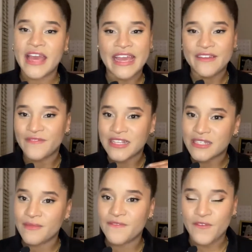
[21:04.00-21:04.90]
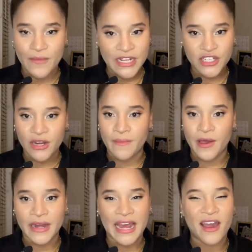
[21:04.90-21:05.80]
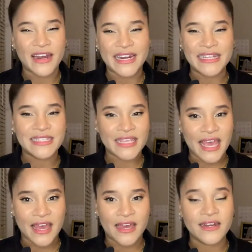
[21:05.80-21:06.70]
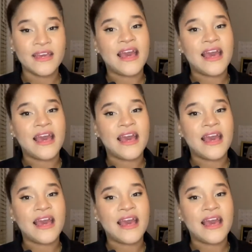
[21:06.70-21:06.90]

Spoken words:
I can find some information about it. I got it in tan.